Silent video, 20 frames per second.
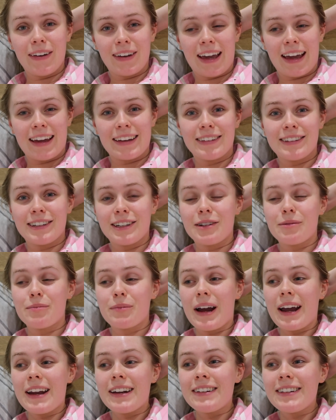Okay, so
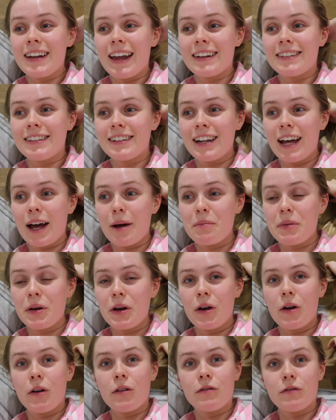Braydon ended up
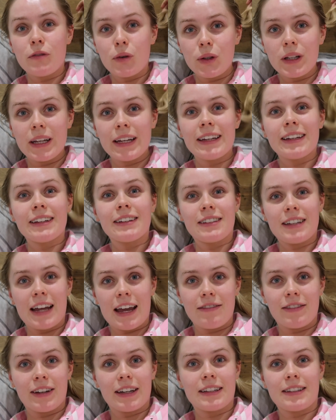fully
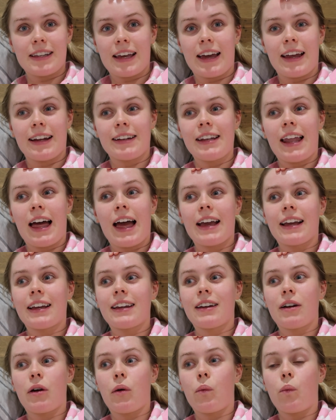shaving his head.
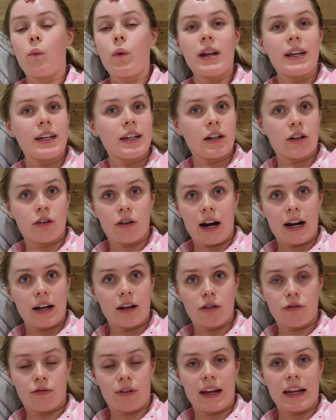Like, we did a
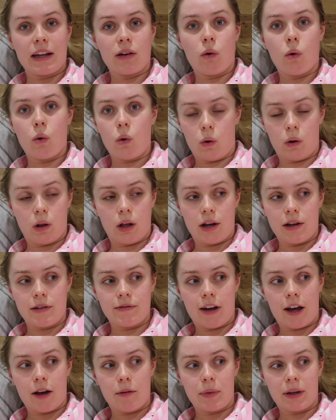grade 3 all
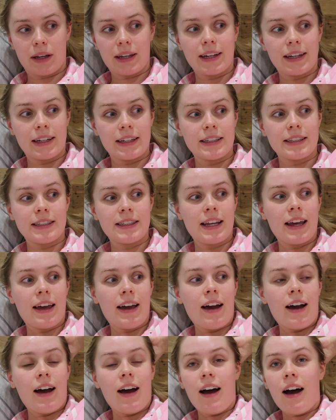over because
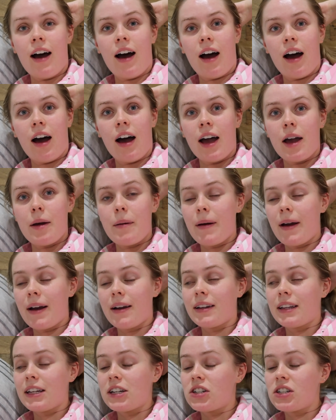I
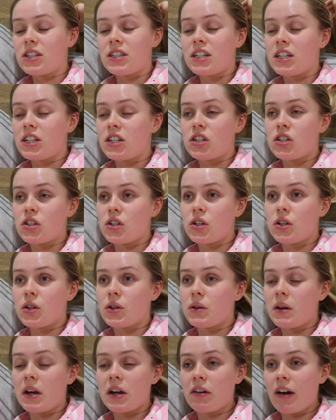apparently just didn't
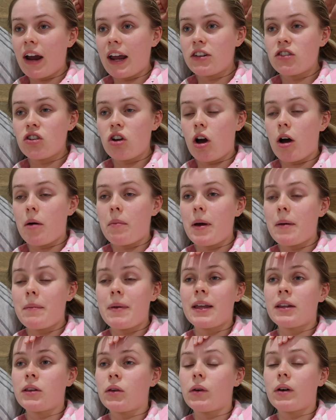do a great job. I
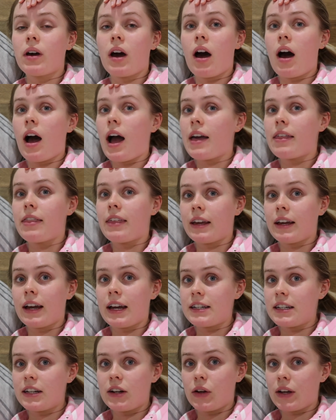mean, look, I think
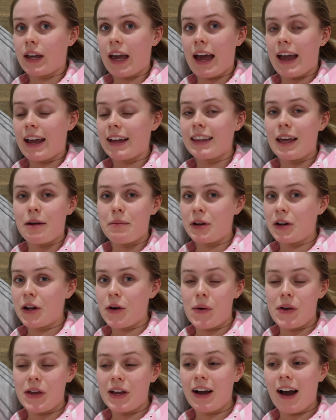I did okay. Let me know
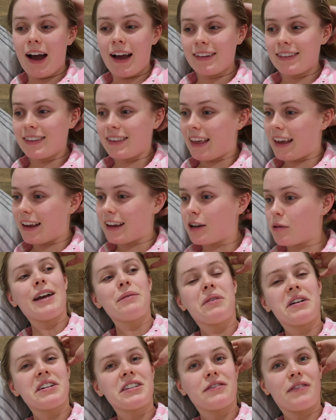what you guys think.
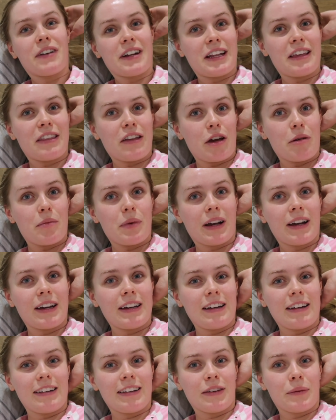It was funny though,
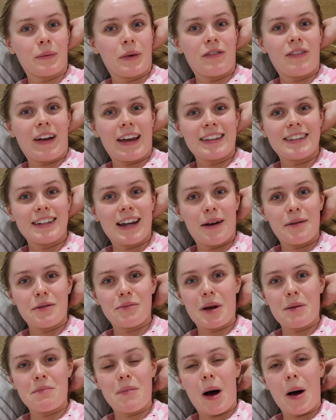because we FaceTimed
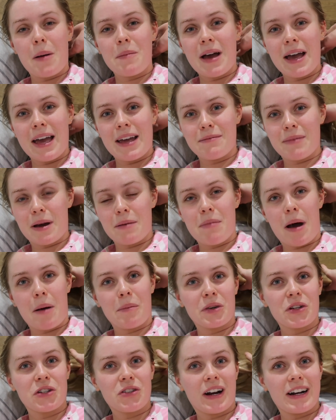my mum and my
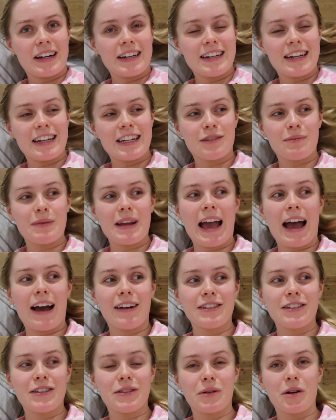mum was trying to teach me how
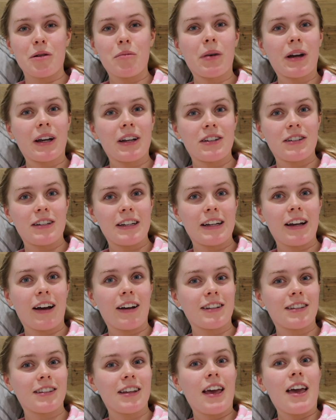to do it because she
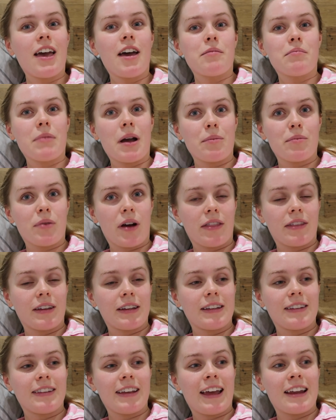cuts my
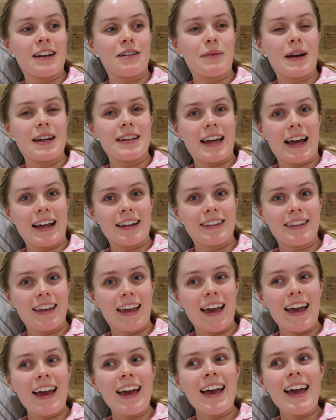brother's and my dad's
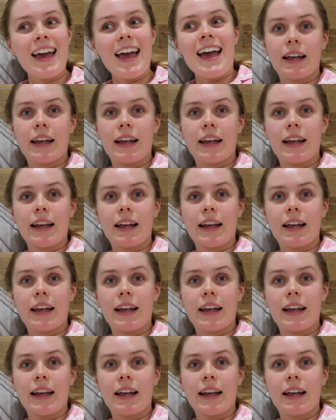hair.